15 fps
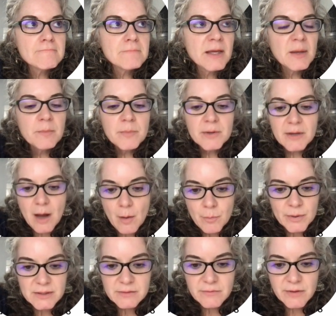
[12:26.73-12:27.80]

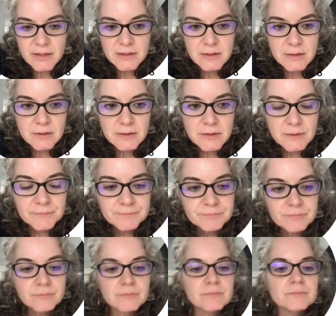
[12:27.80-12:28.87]
input-output devices.
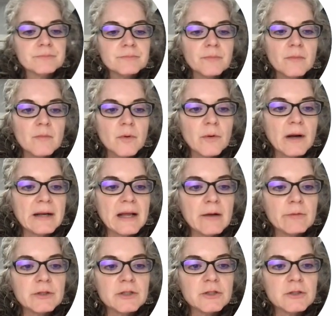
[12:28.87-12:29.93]
But right now
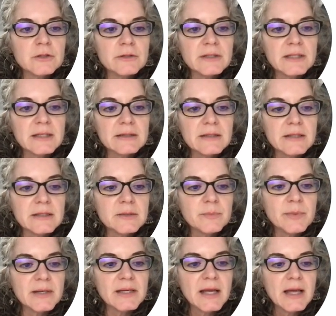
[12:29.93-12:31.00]
we're just looking at these.
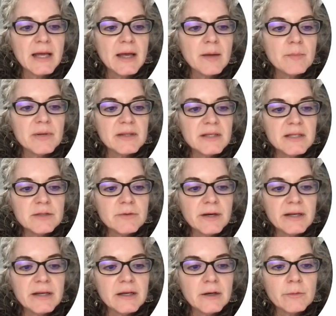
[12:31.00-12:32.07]
But these
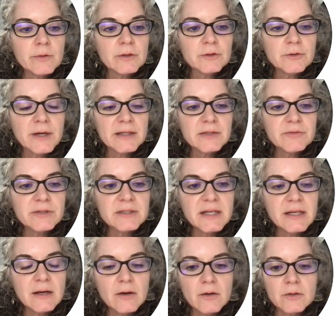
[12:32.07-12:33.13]
right here will transfer
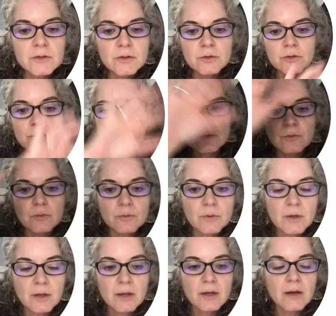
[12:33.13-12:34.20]
data also to
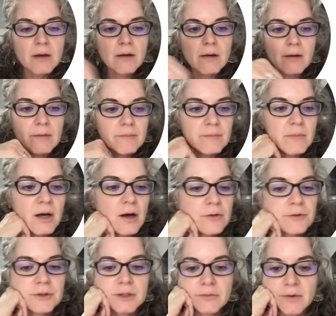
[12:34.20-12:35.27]

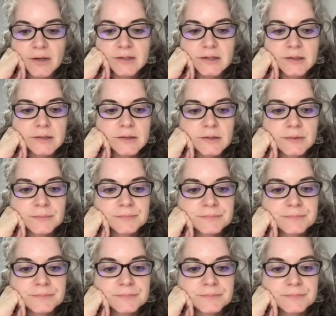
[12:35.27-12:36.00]
other devices.